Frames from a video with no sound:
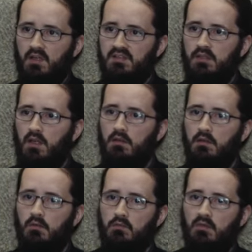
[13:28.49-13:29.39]
and saying
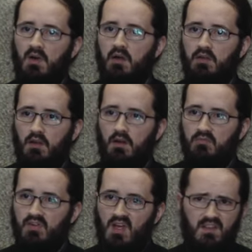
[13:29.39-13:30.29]
no to a married
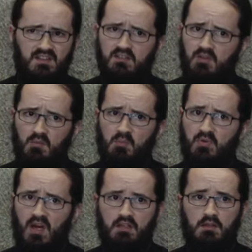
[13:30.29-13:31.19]
life. That's extremely
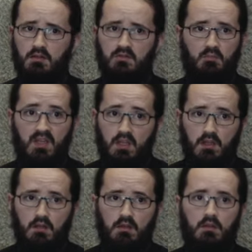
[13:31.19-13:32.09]
practical to me.